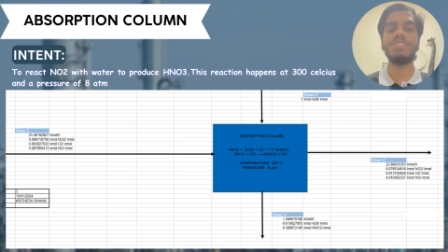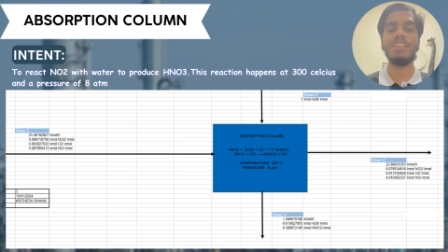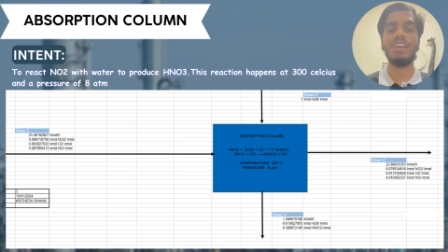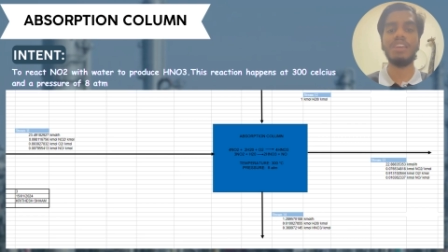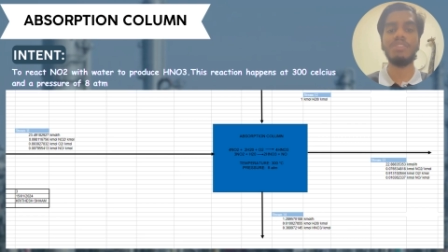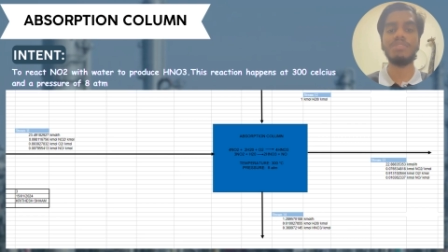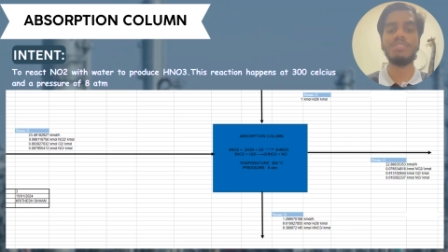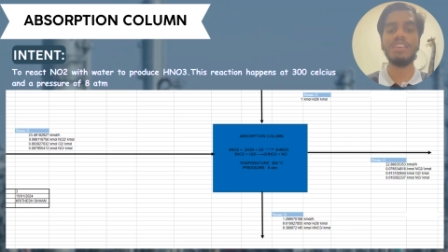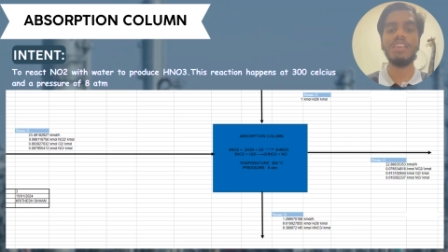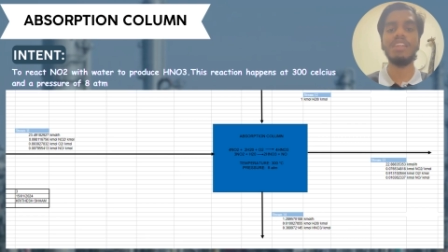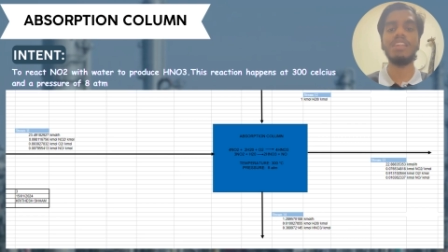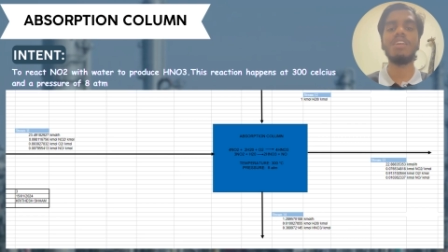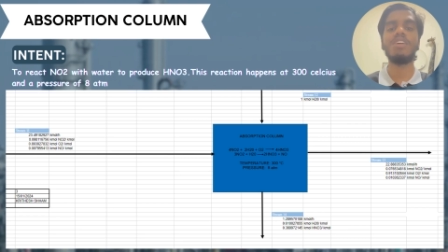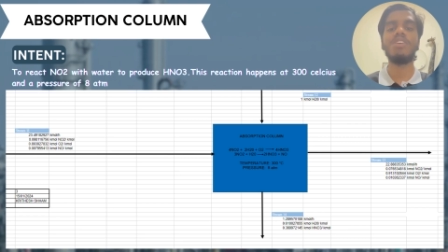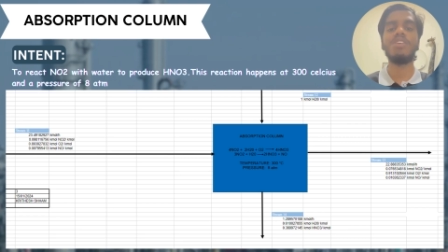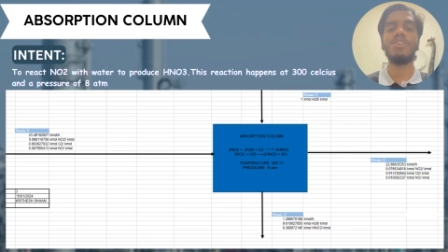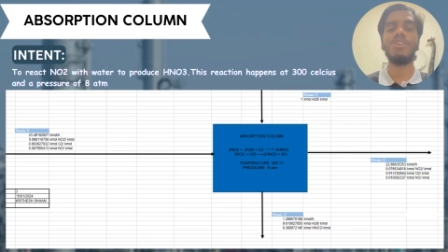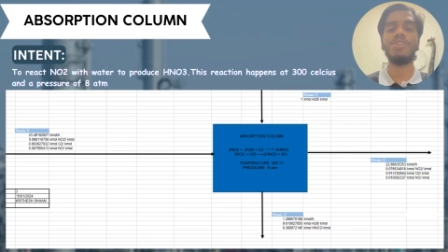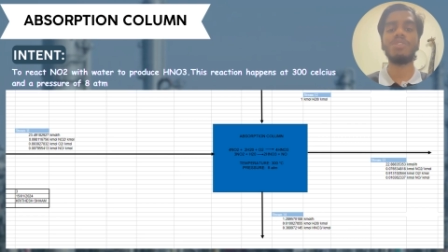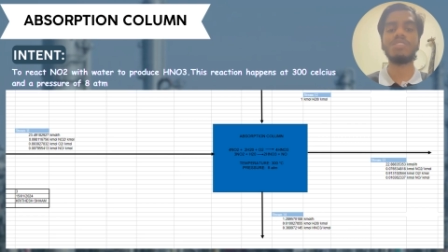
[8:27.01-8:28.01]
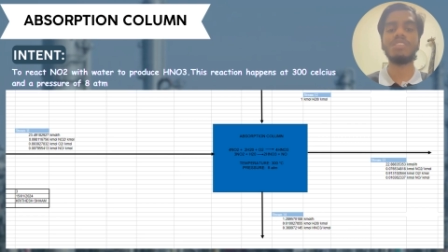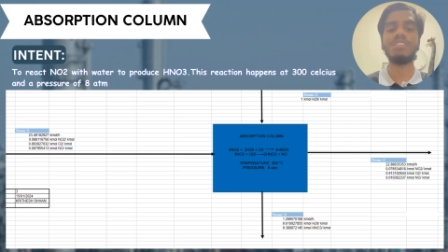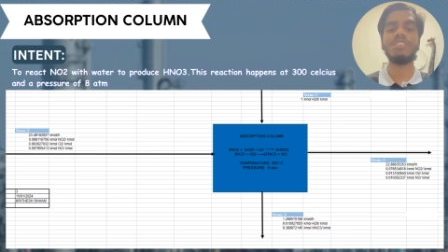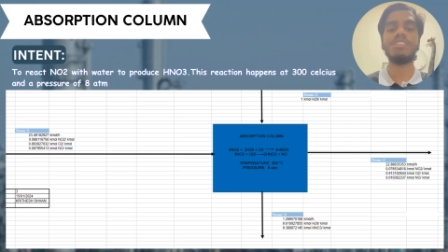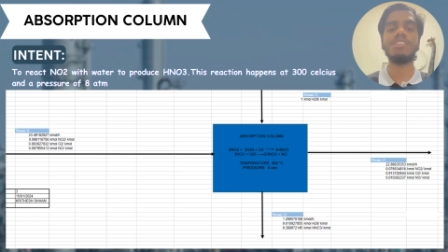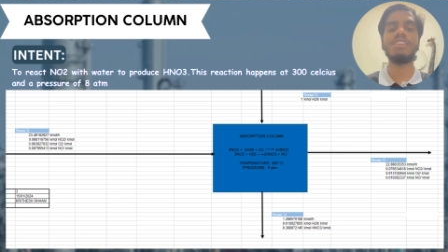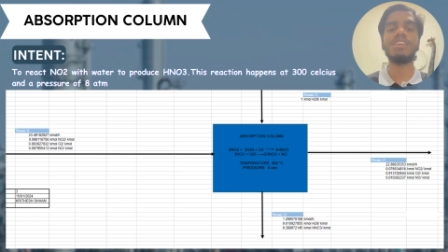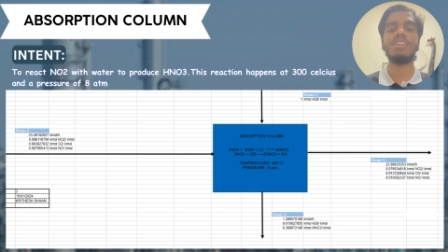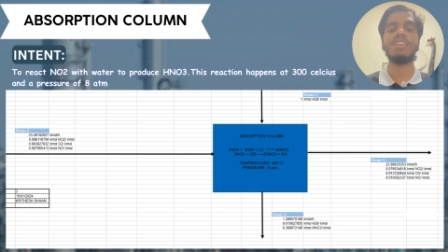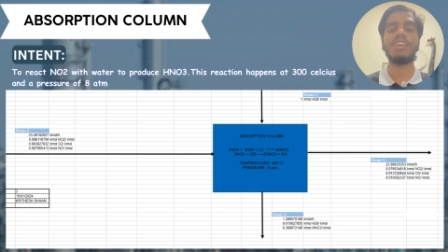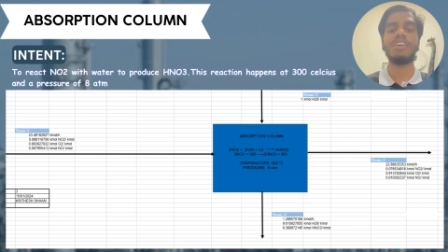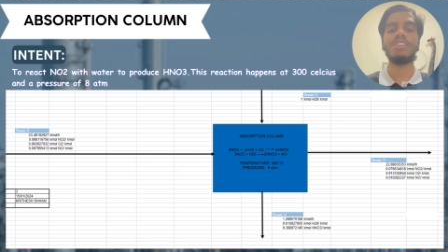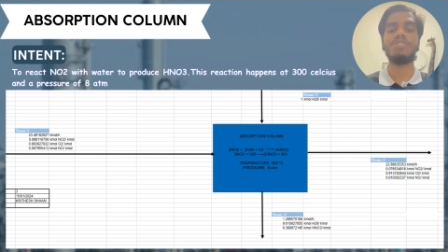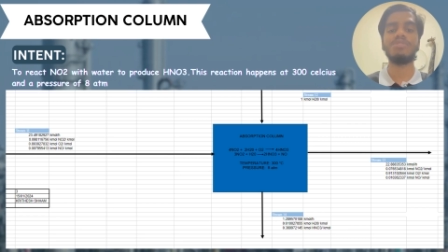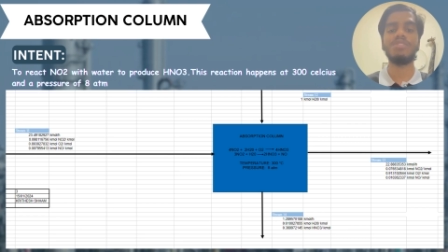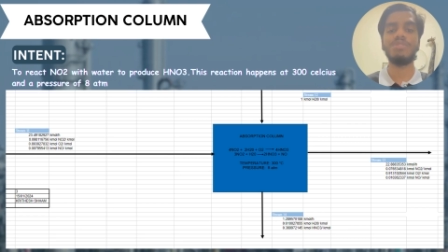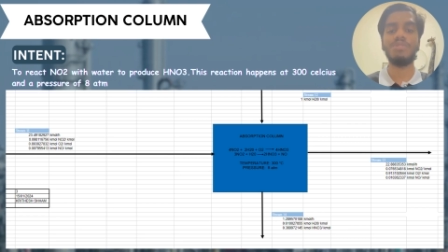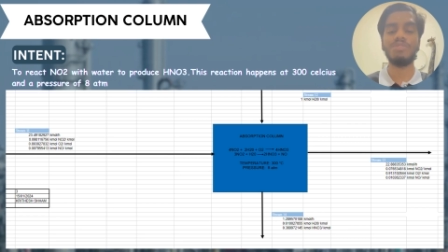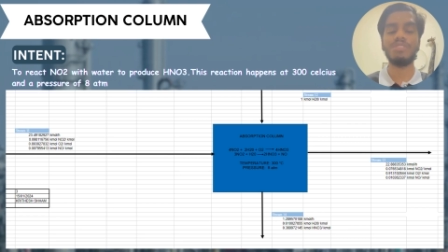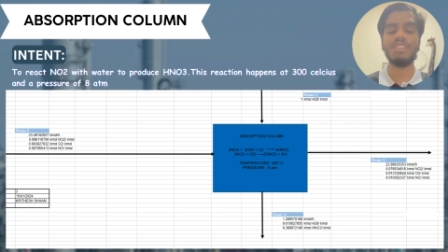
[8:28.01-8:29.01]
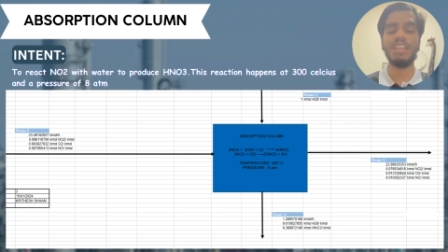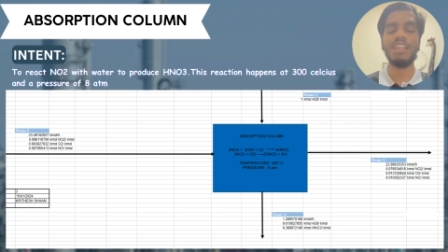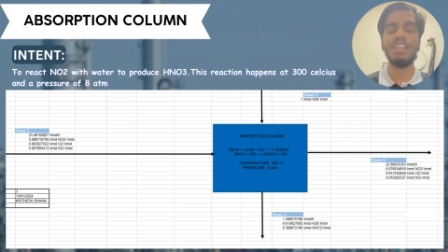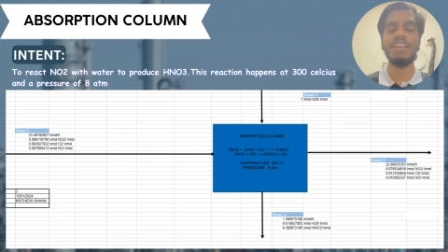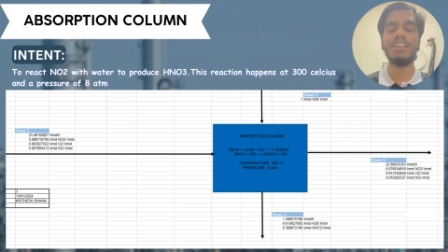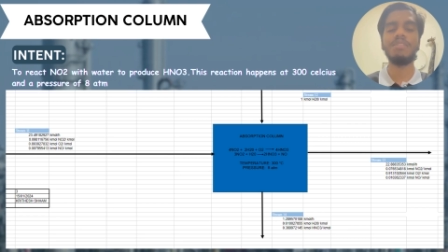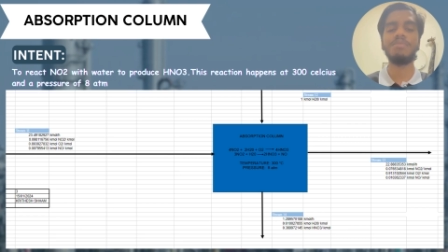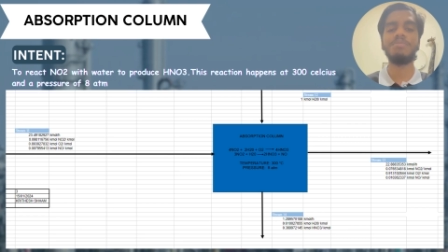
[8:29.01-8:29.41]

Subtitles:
dioxide, oxygen and nitrogen oxide.